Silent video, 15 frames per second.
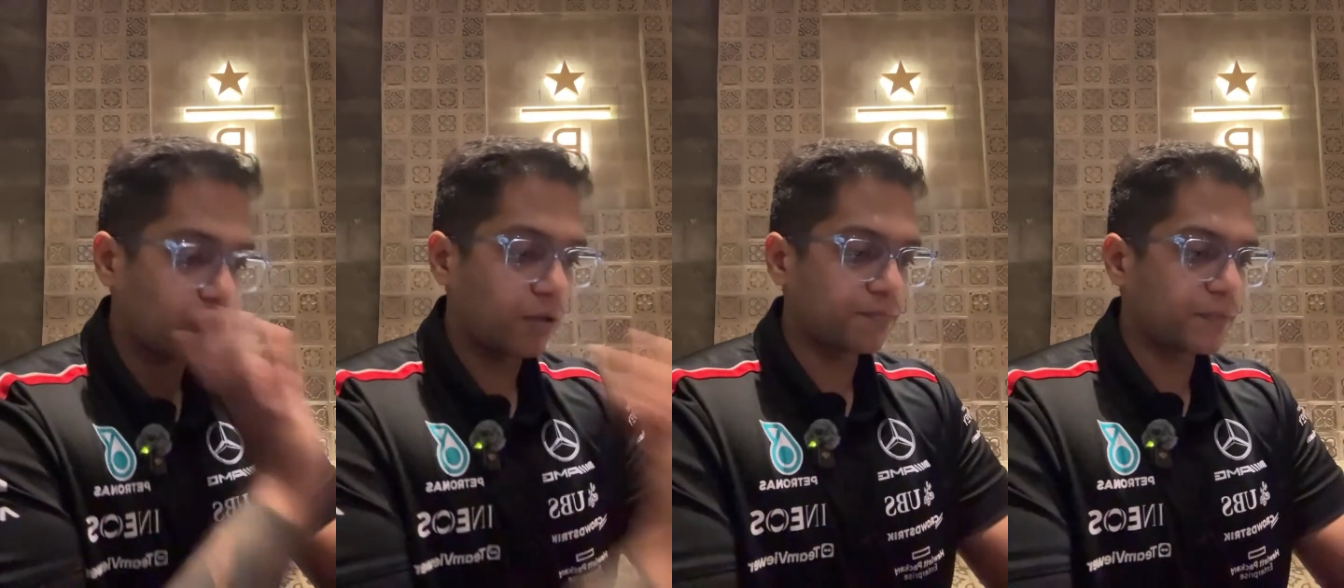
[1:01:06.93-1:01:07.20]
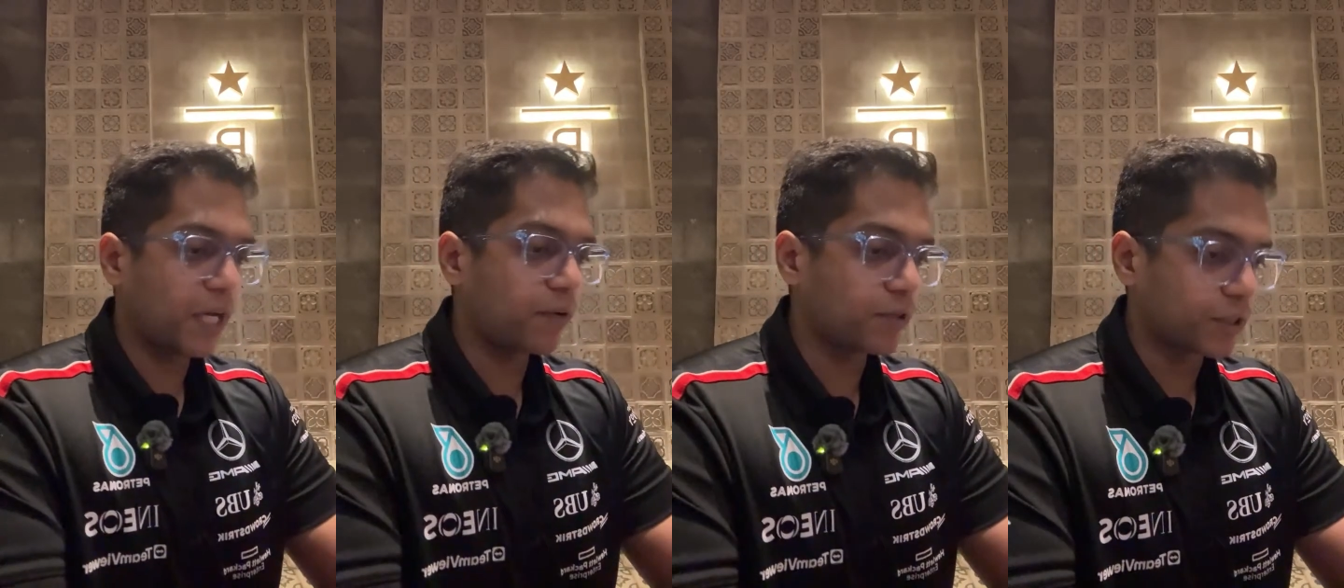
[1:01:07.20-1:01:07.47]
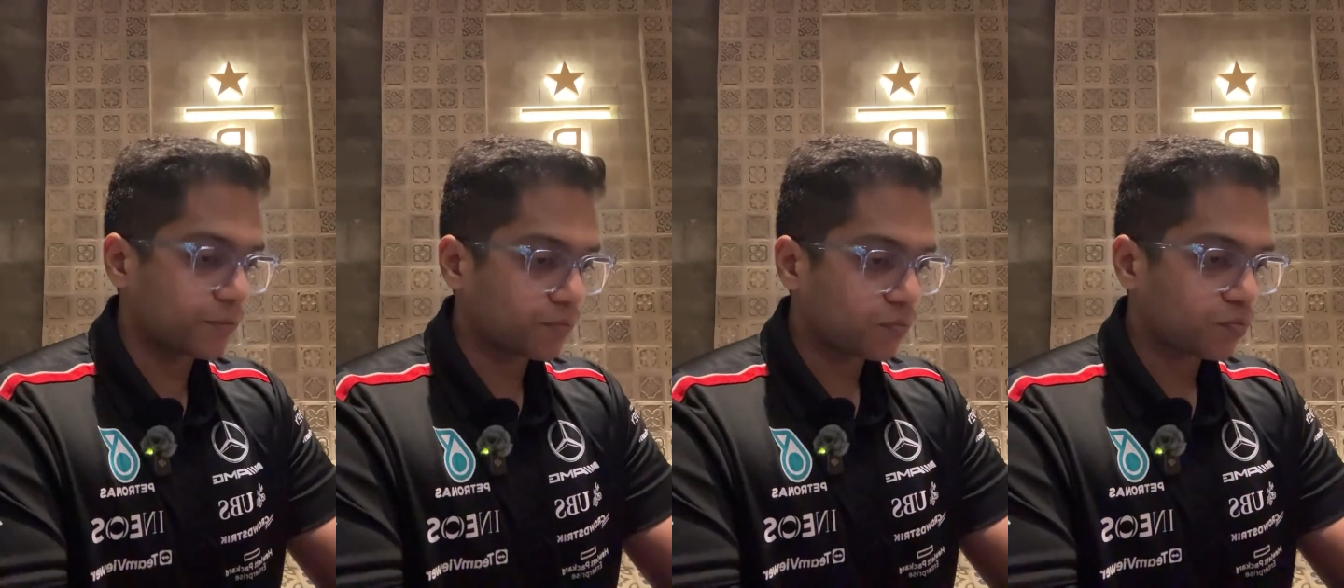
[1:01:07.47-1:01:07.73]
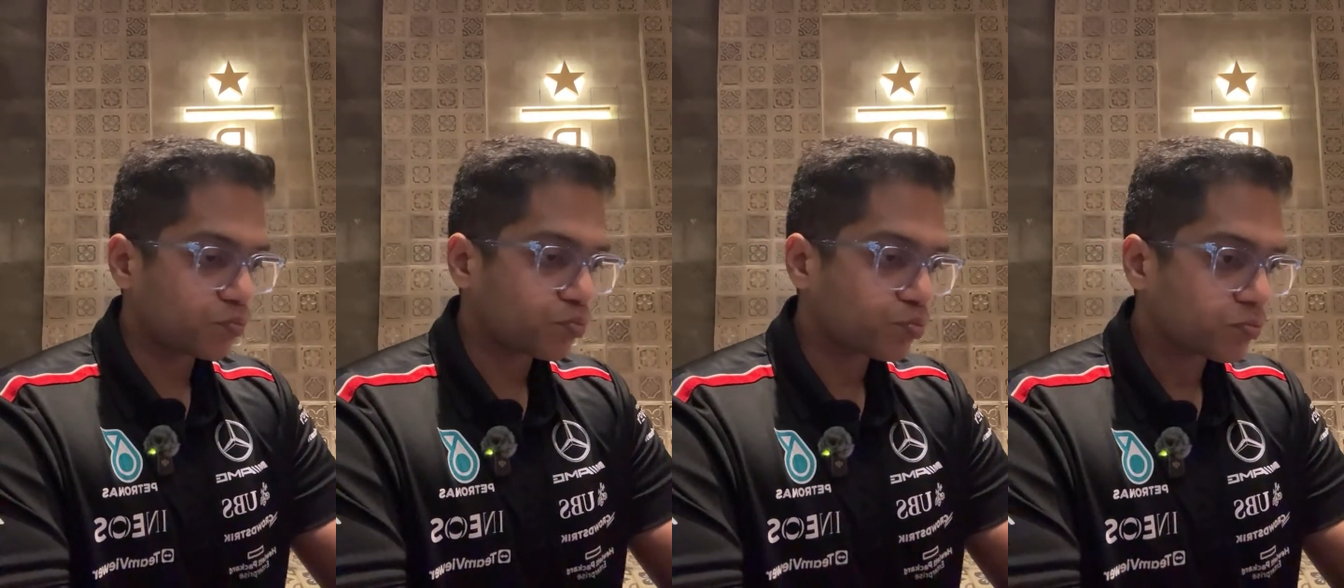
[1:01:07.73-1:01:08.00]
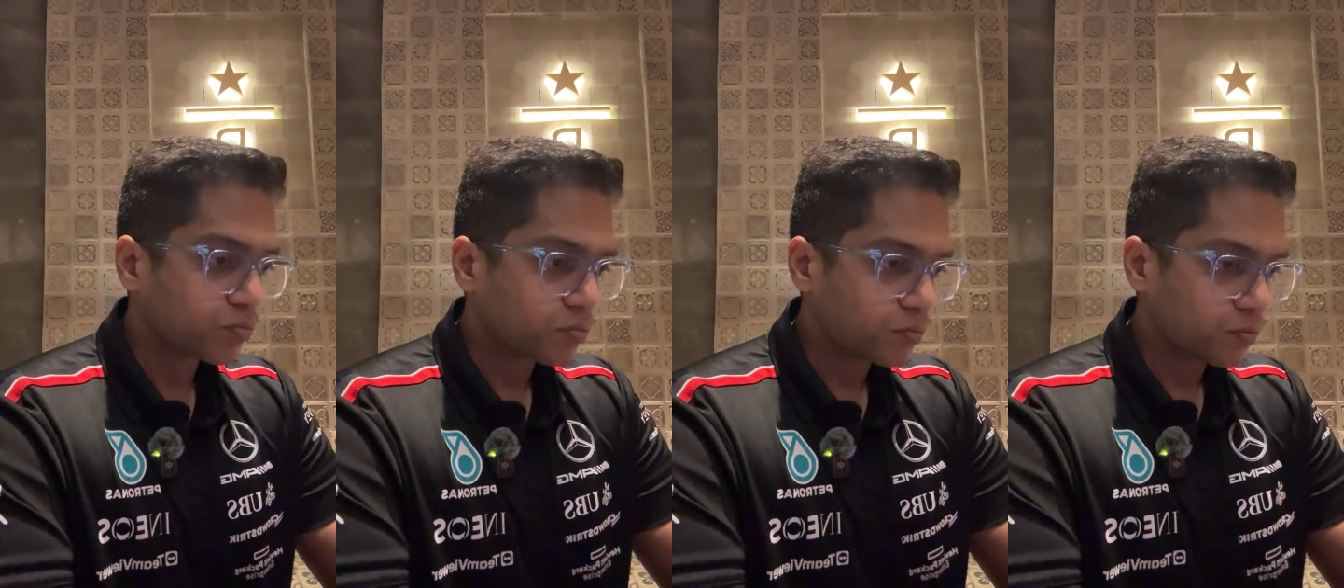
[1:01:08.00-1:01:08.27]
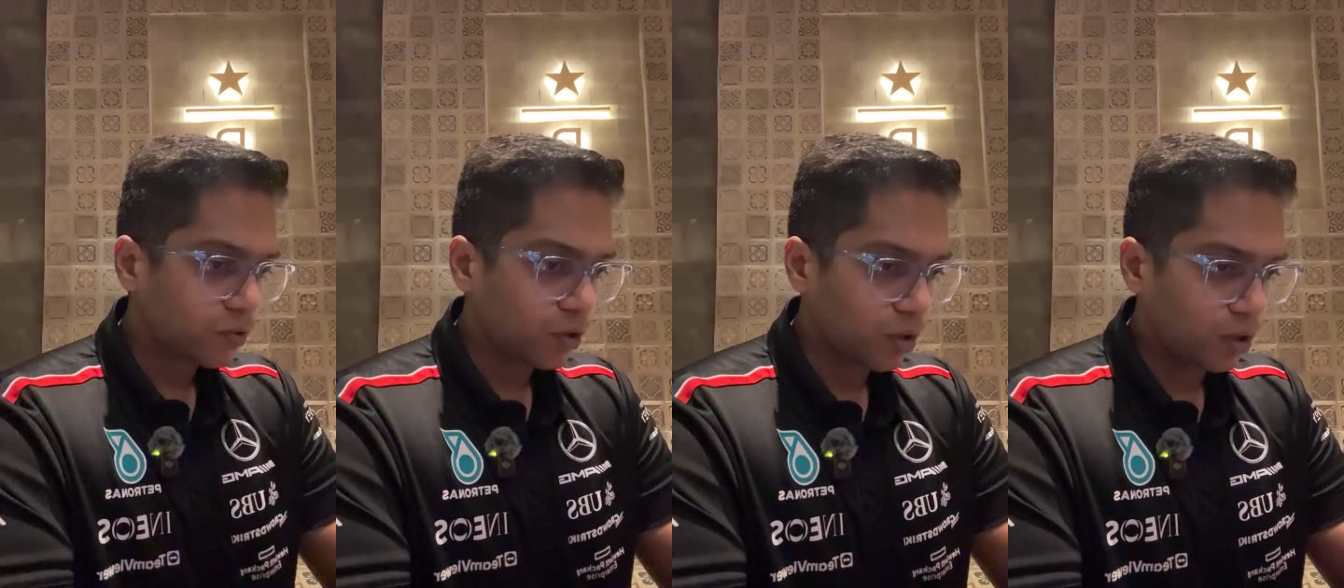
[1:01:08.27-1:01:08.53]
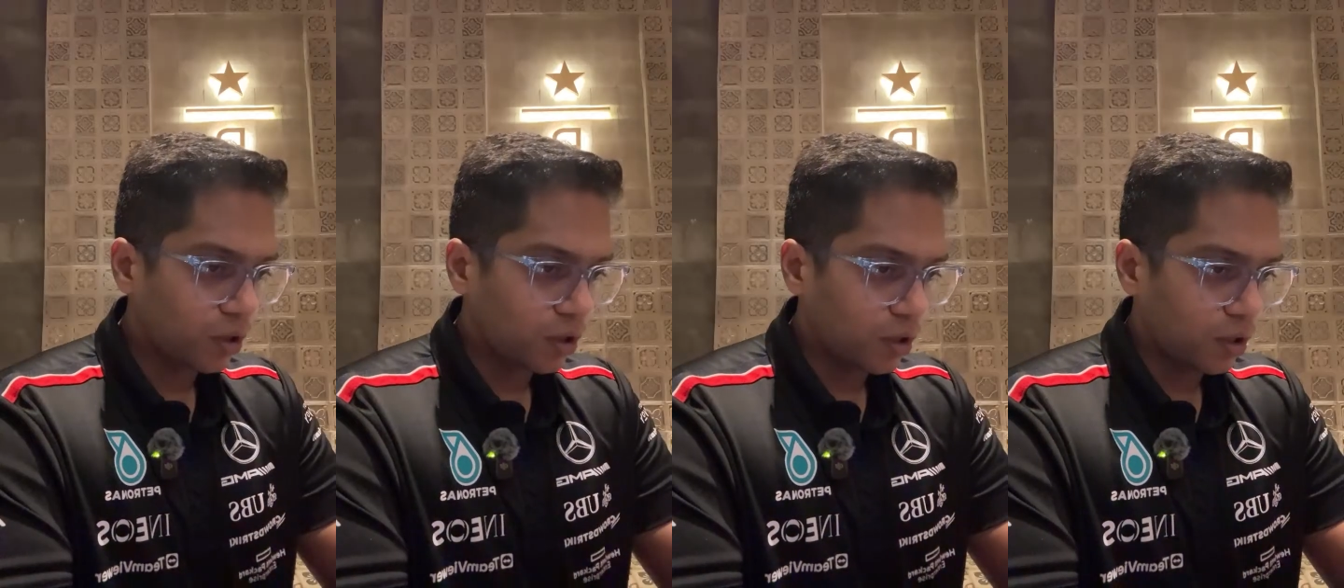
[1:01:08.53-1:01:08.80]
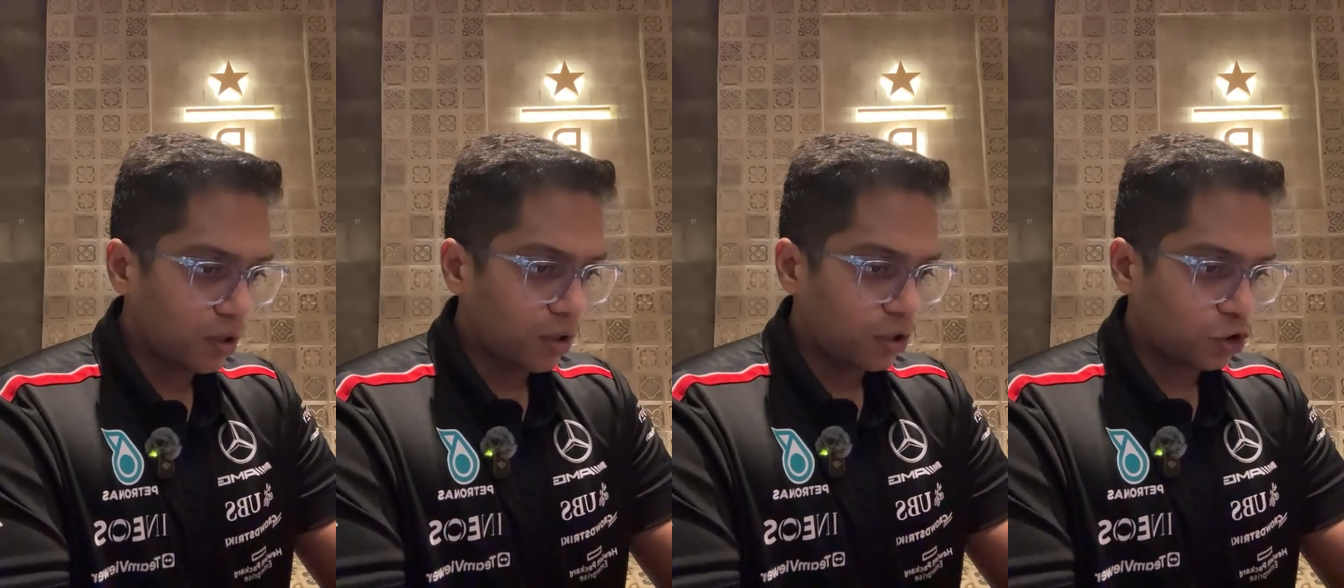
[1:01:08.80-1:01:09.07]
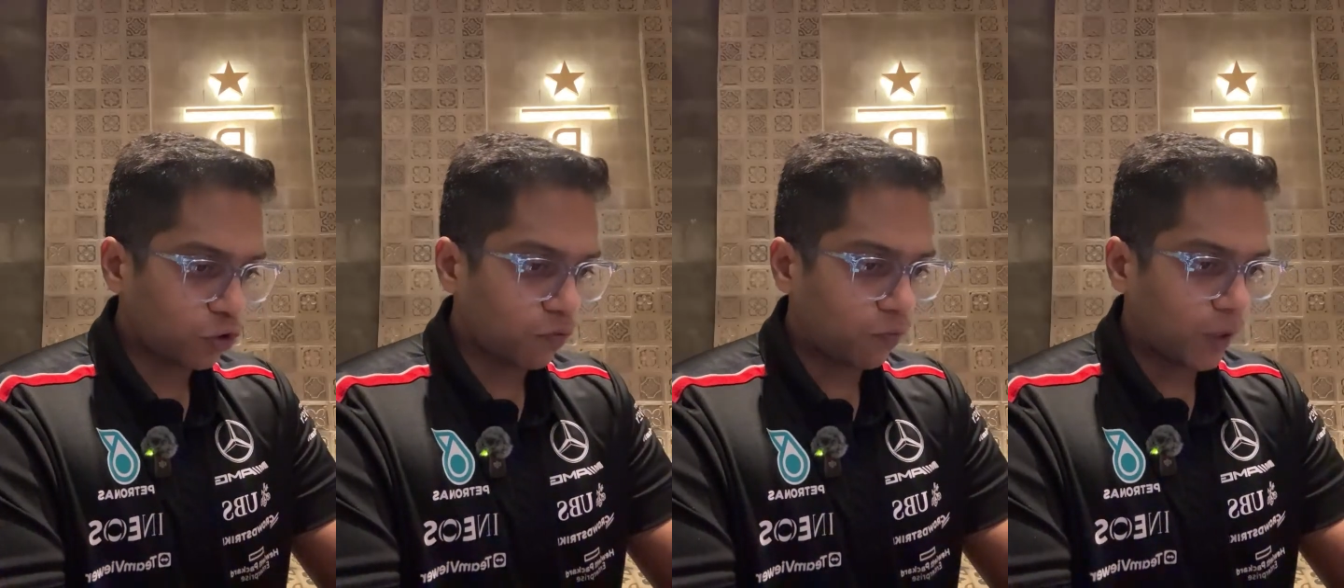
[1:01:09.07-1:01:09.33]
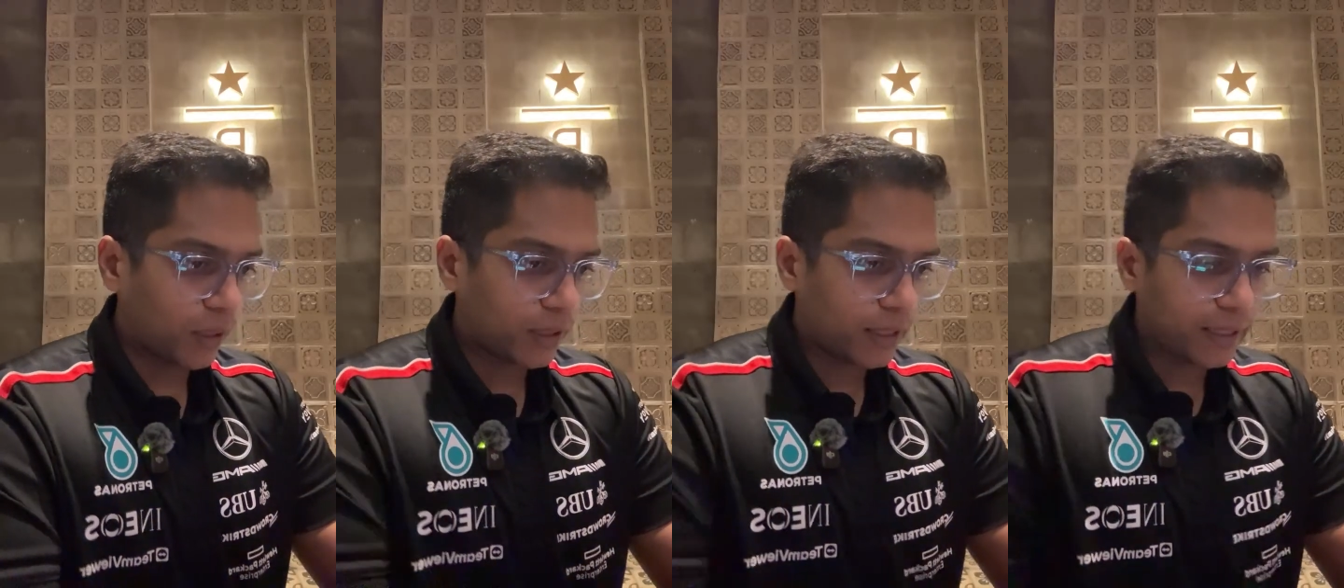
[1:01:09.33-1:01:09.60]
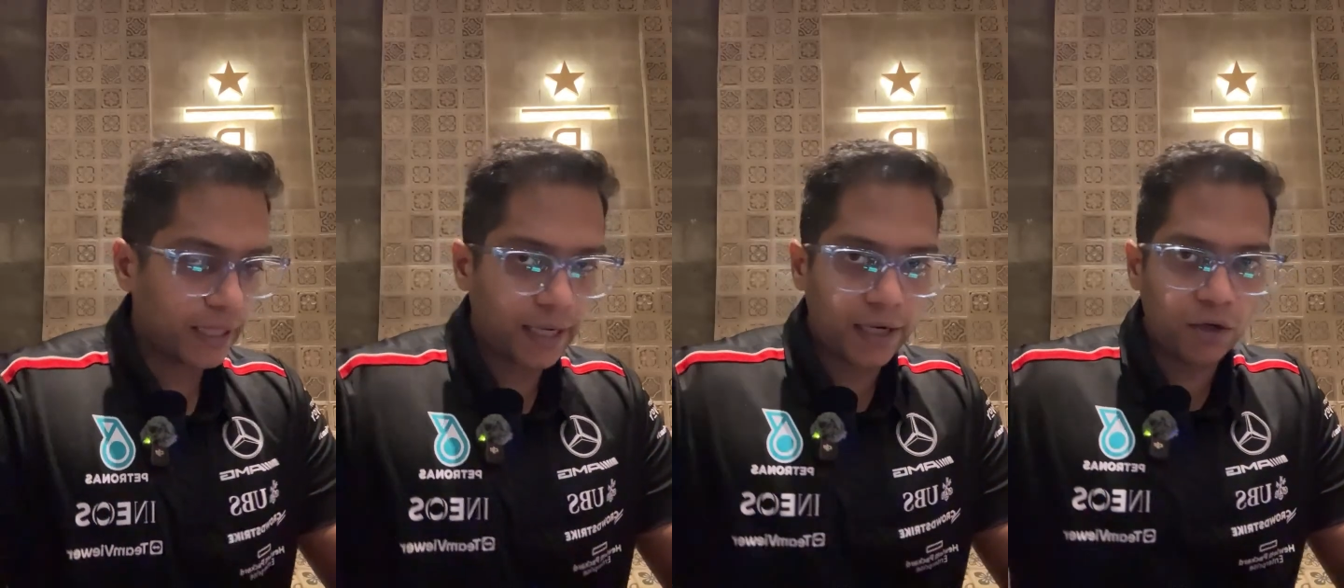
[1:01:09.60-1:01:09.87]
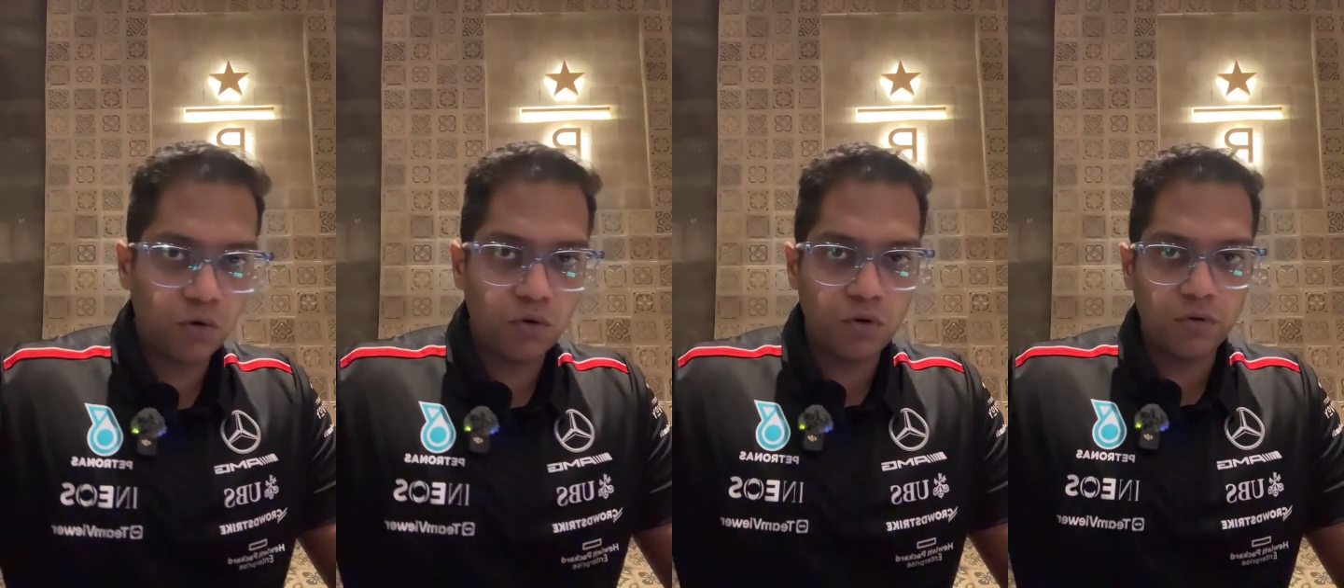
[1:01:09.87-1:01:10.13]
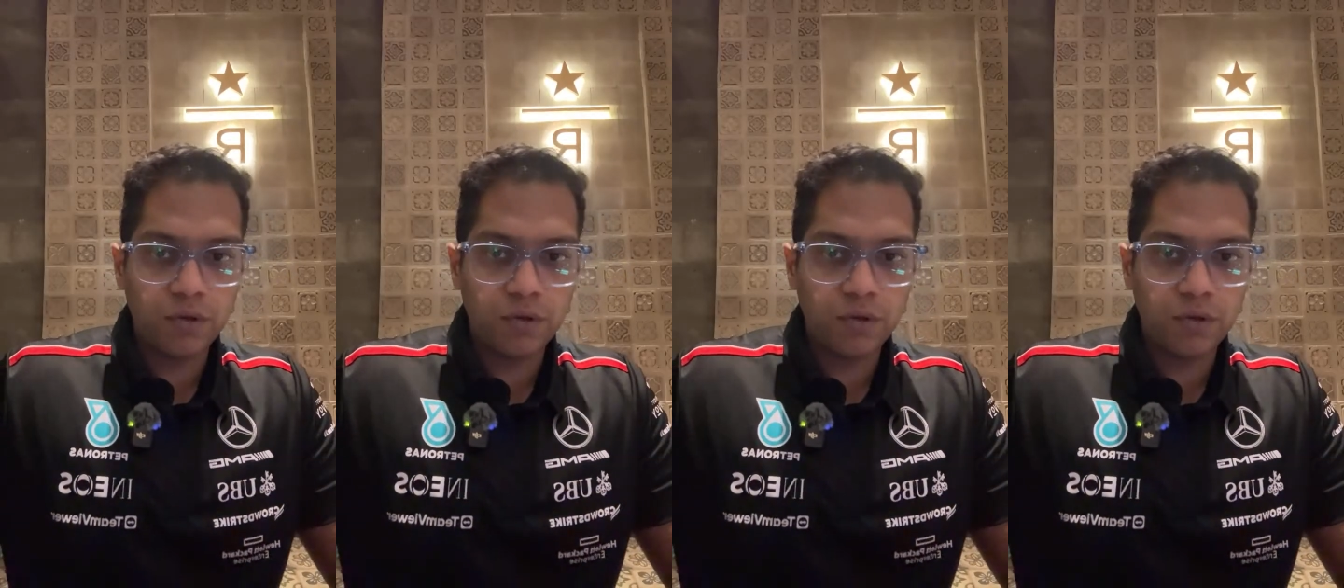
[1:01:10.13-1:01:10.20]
Anyways, so one thing that I do know,